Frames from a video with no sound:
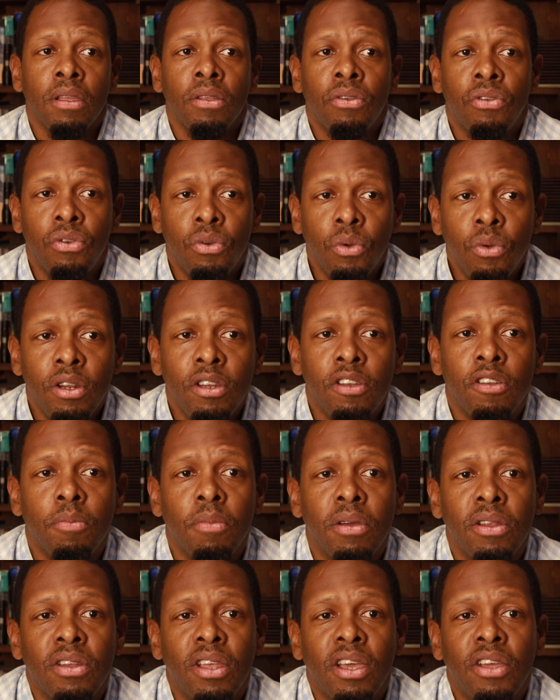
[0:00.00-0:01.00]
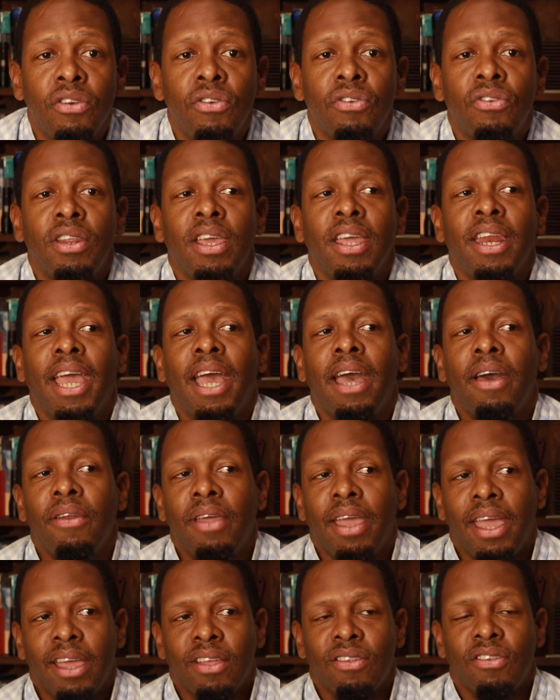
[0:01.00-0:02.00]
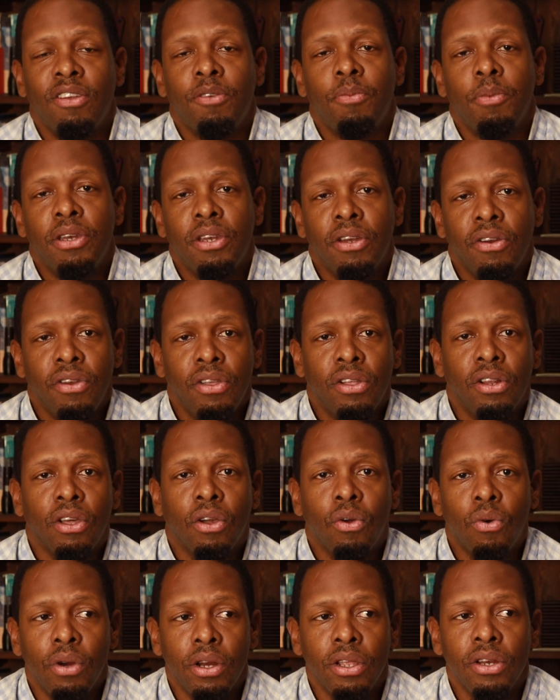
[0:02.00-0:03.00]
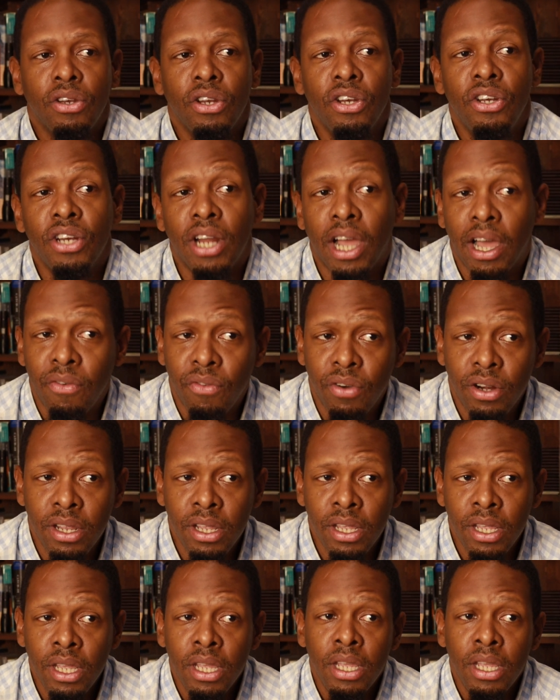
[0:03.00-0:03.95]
Students must understand how to access material according to genre,